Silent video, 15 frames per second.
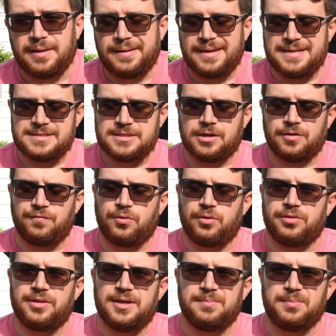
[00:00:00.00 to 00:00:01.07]
Easier for
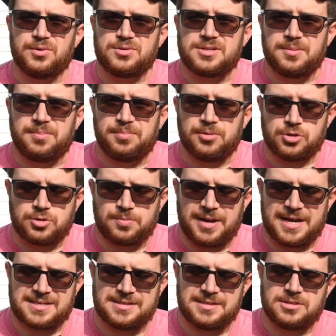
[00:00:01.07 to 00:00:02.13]
the boost to push
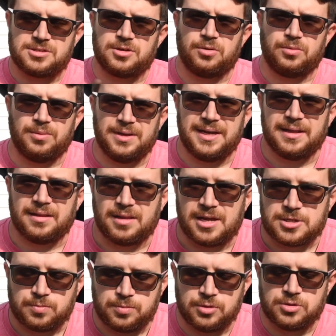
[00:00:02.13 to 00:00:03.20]
past it, so we get
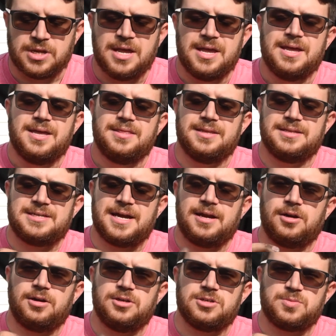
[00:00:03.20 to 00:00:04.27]
less boost. The
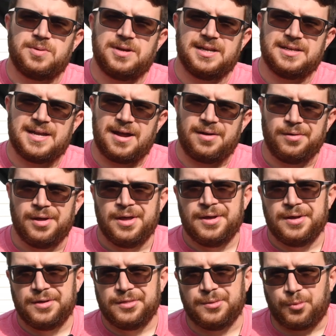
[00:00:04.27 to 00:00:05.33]
tighter you spin it down,
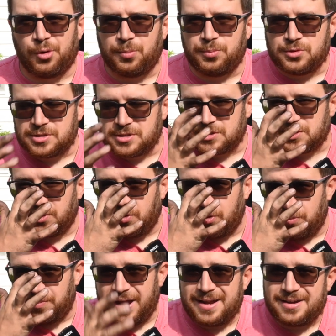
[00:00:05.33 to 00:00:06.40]
the more boost it's going to
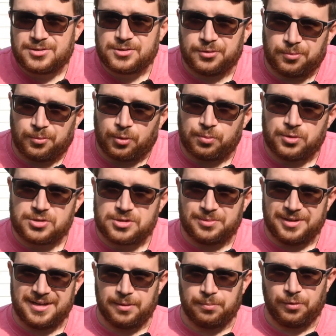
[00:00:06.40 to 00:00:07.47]
hold back, so the more boost
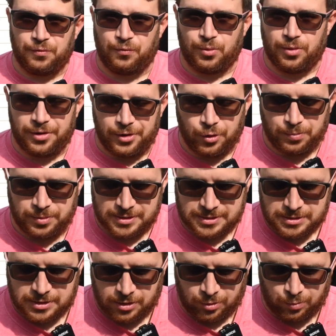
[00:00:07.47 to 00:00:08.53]
we get before it
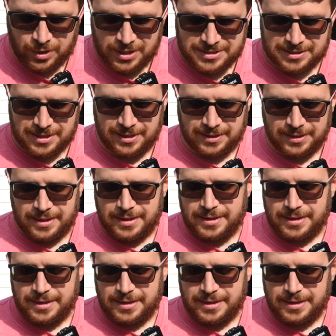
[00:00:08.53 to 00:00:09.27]
opens our wastegate.